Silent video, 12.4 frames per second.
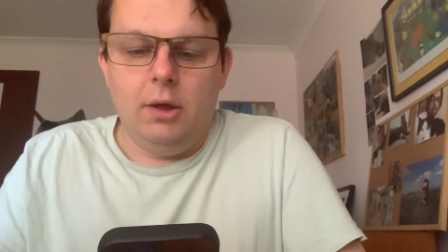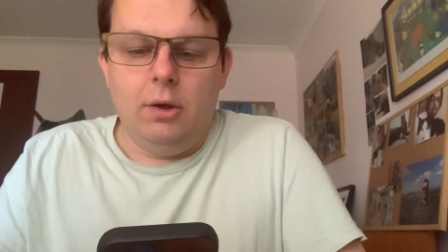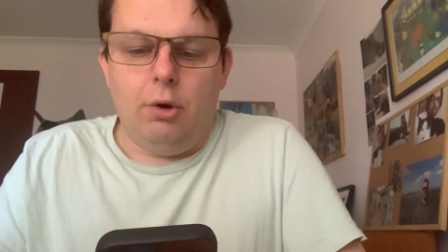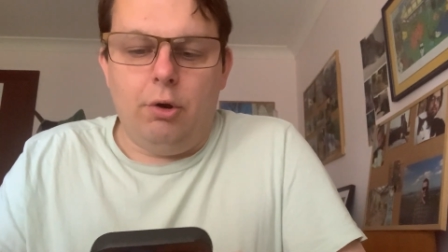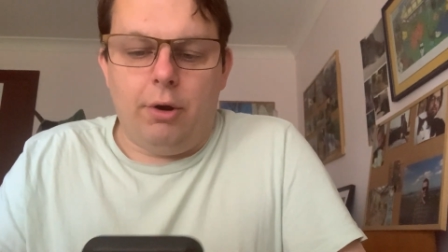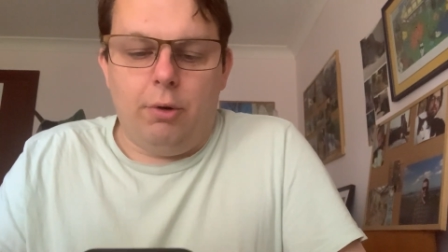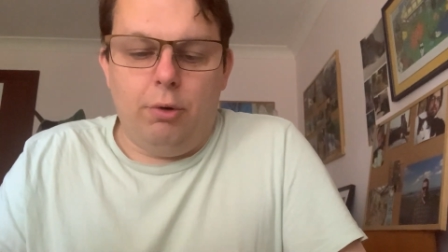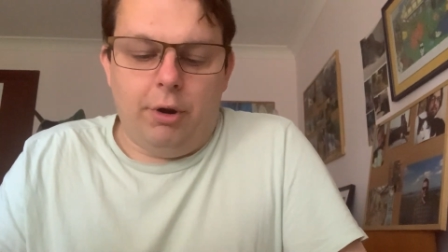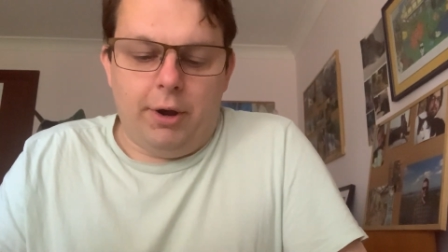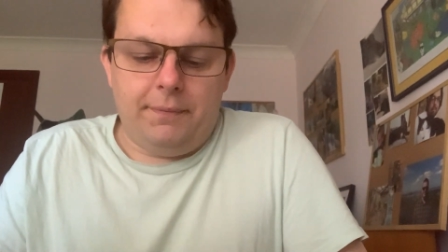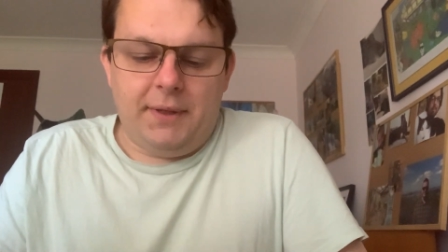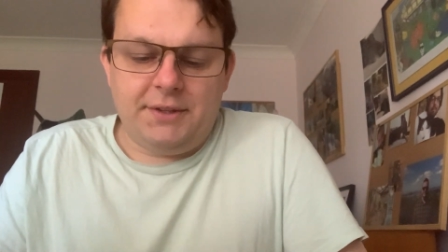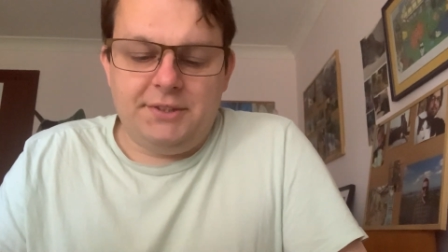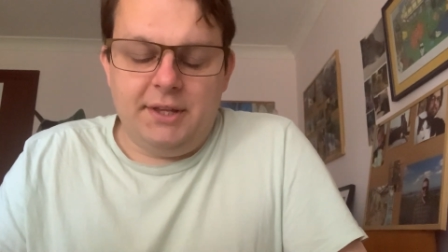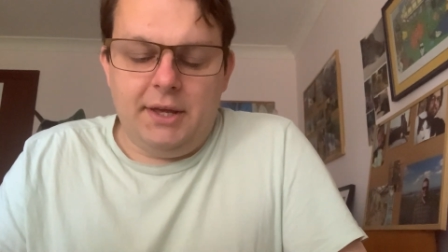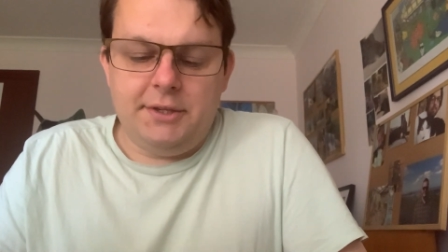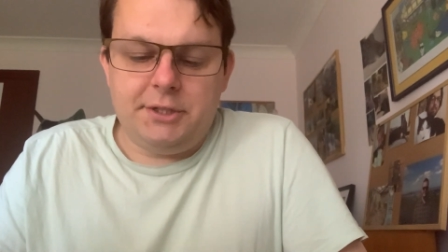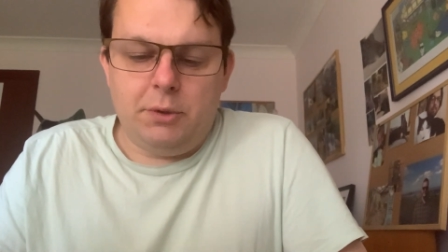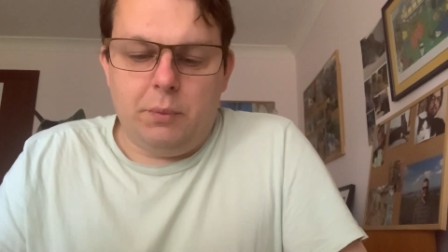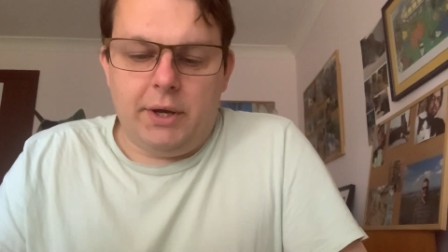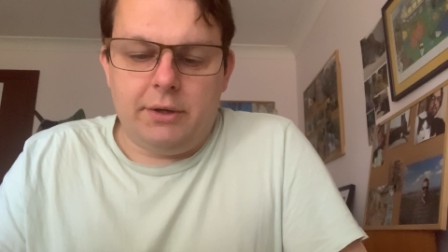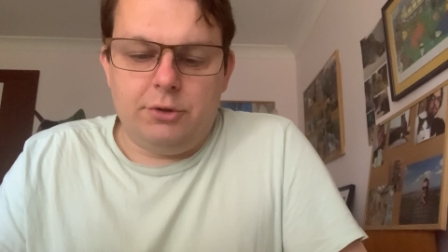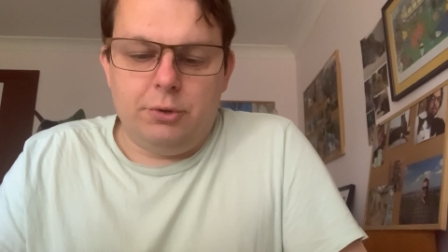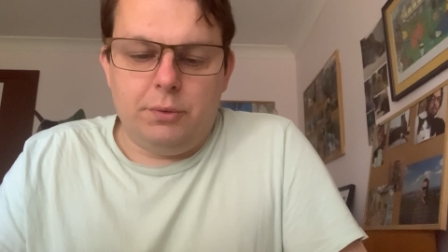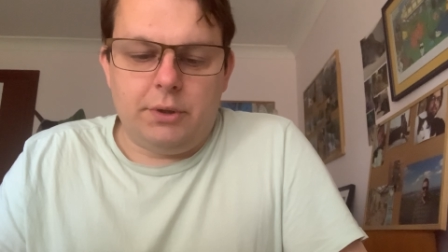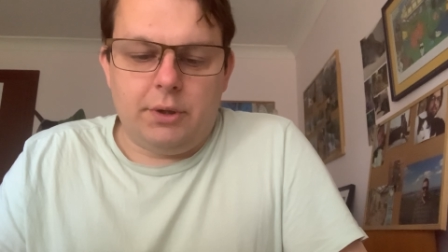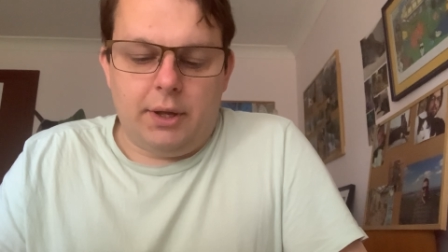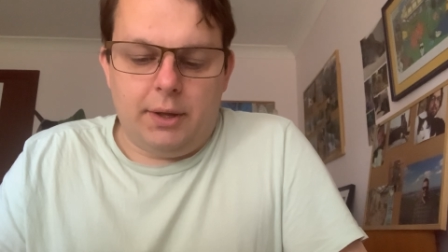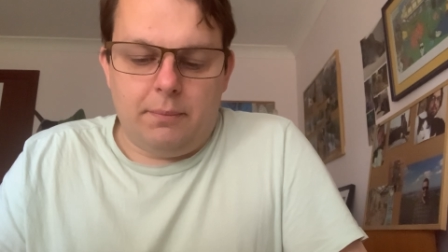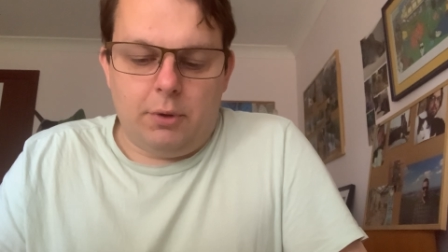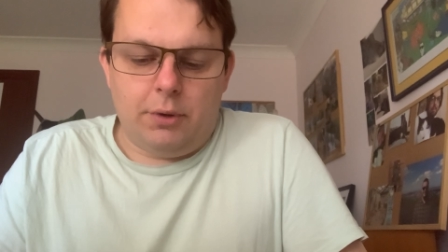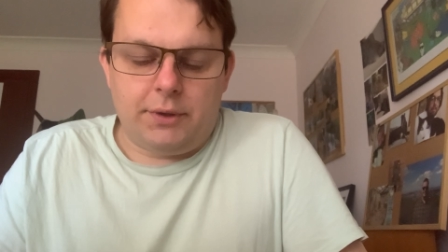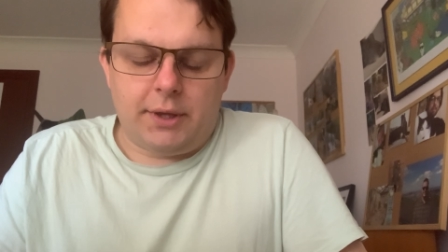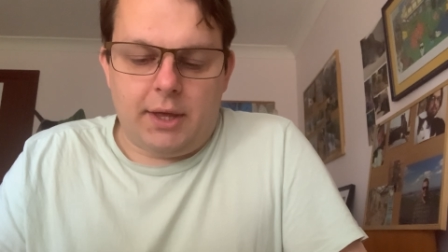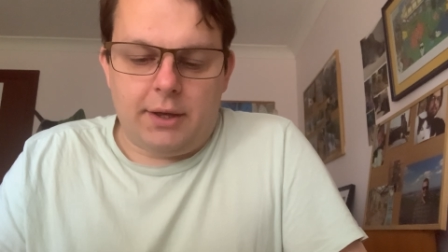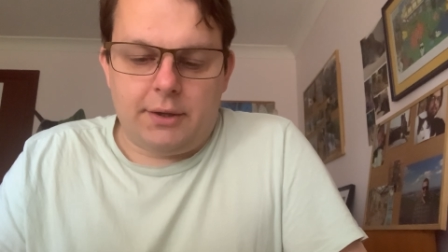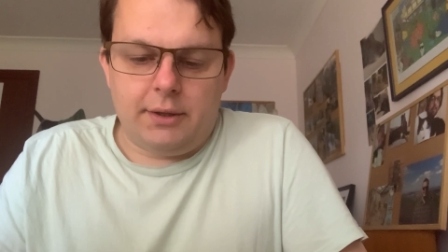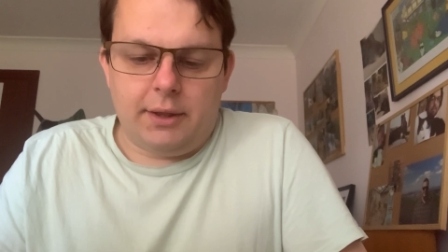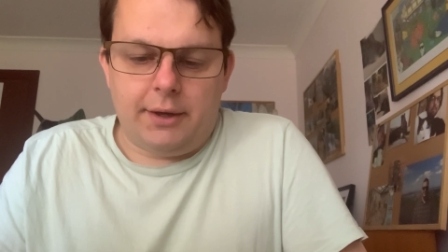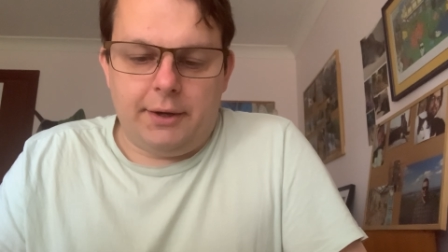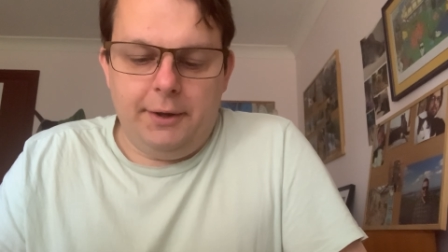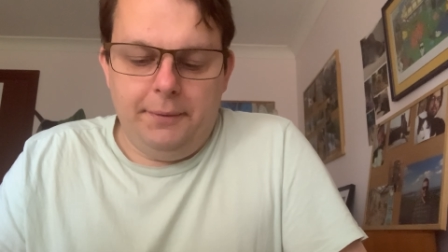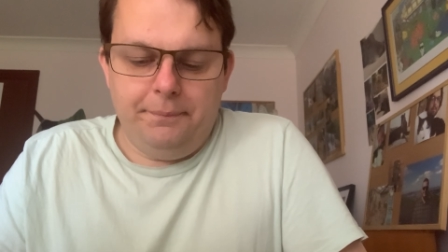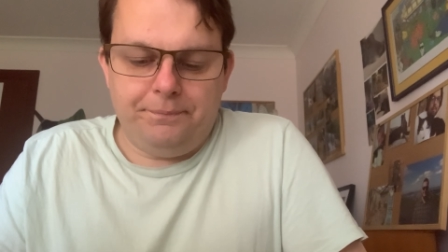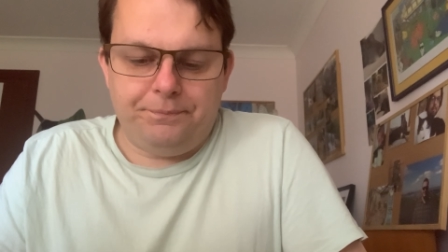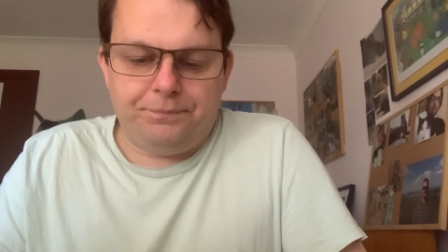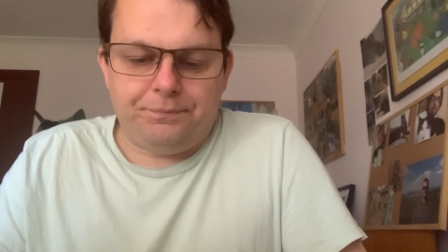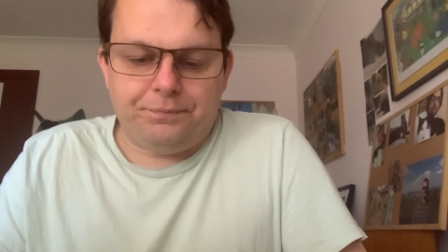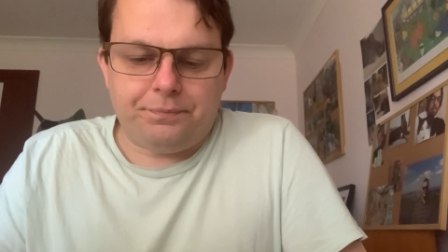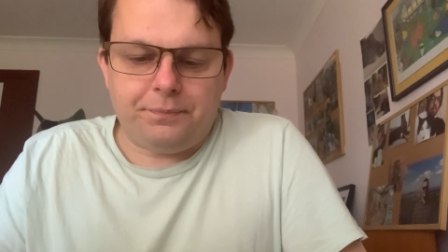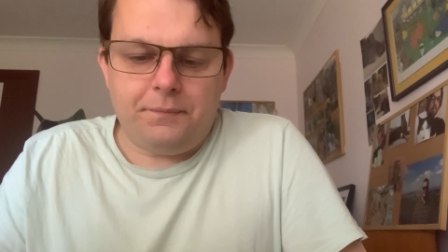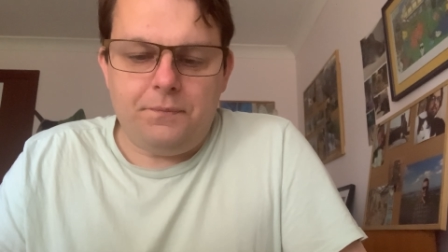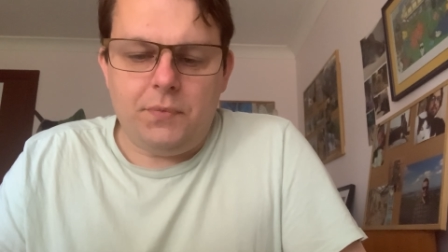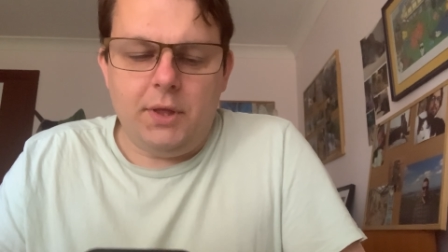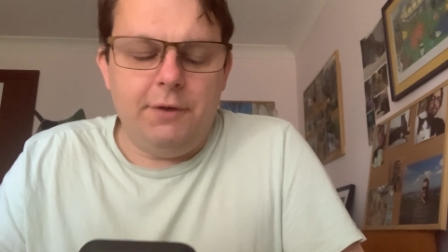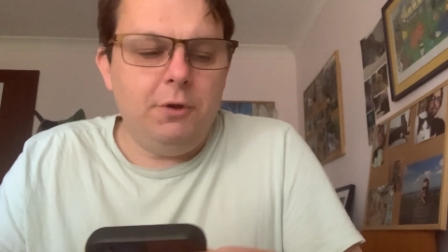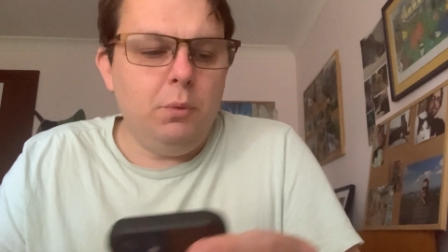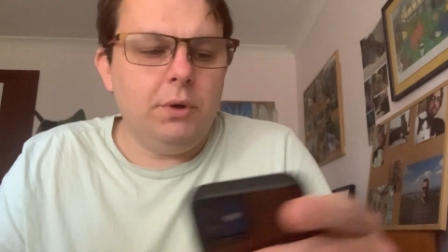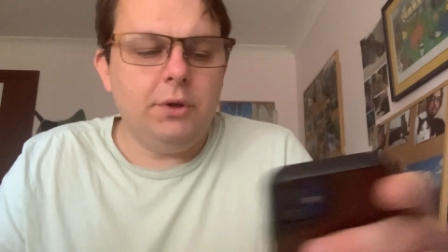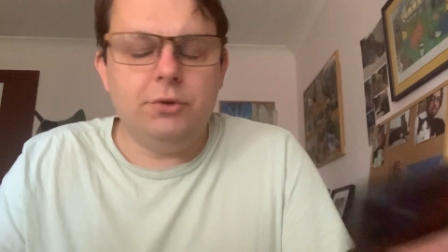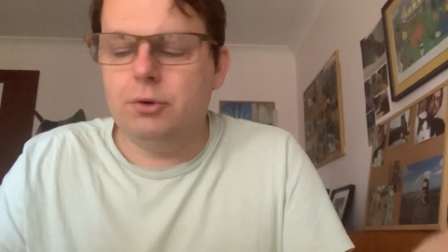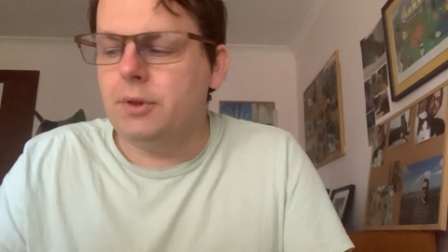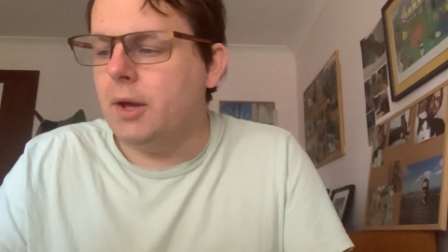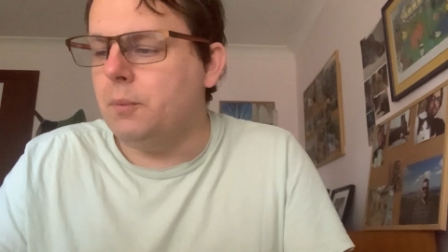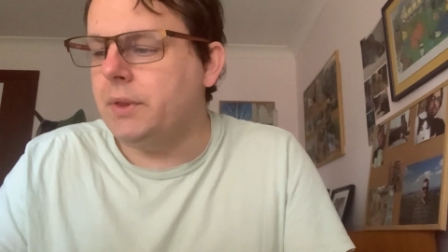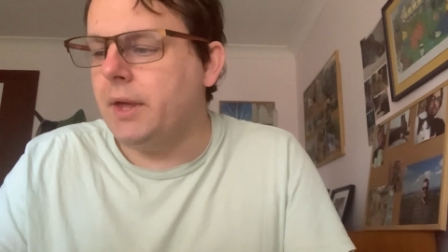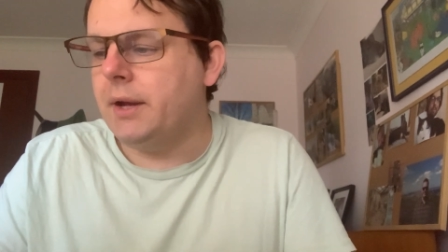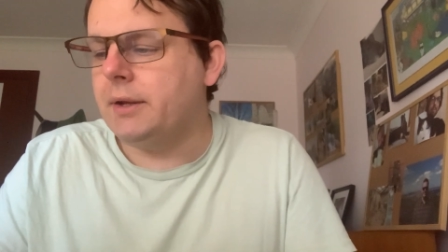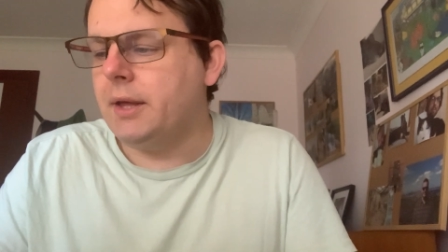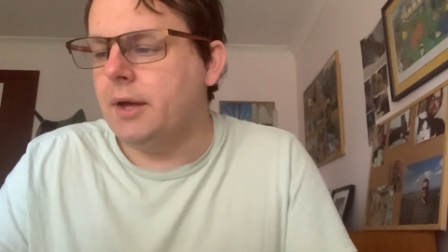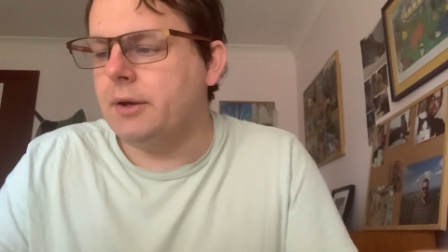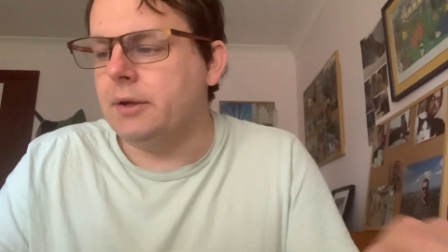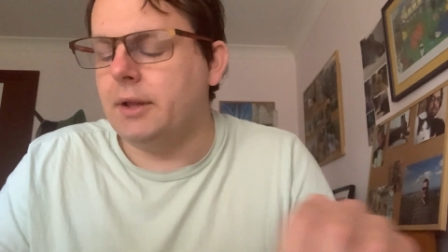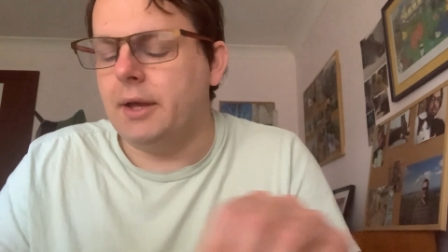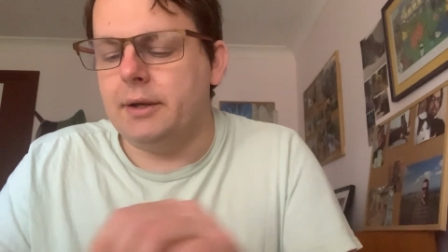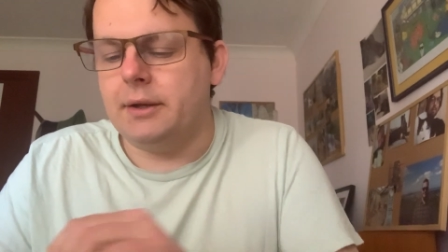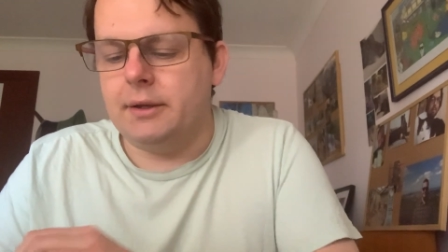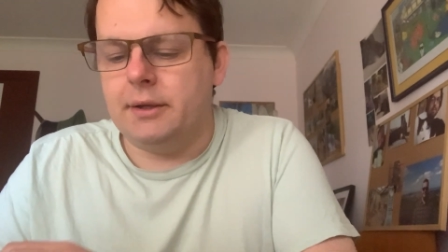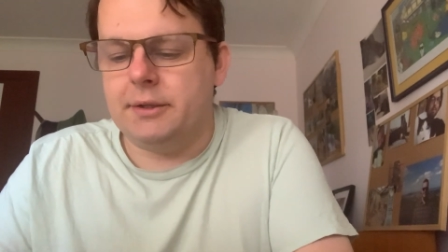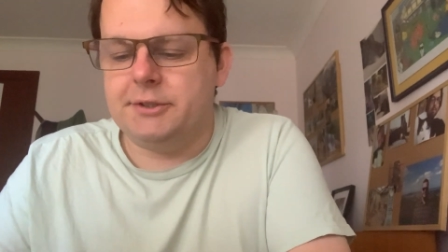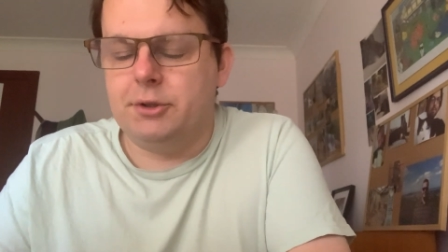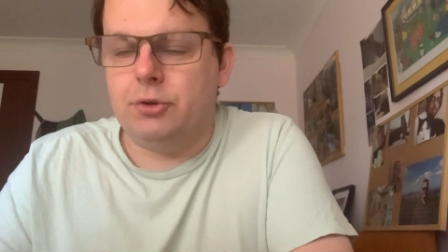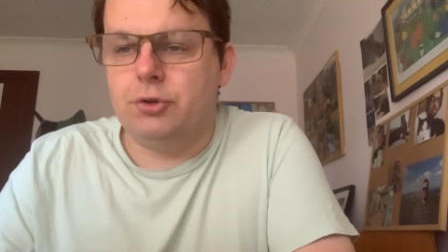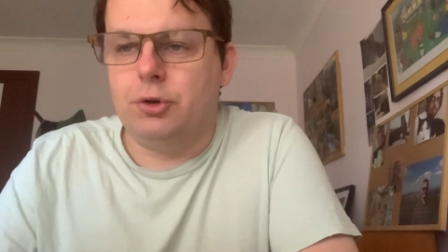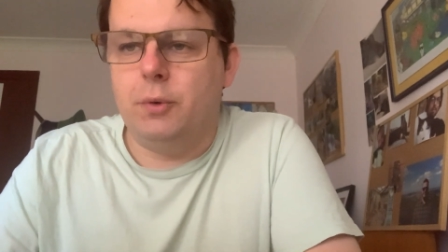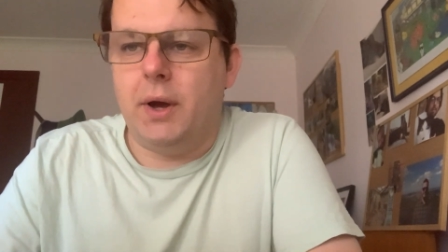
All right, that's the easy way to do it on the calculator. If you want to do that without a calculator, it's not too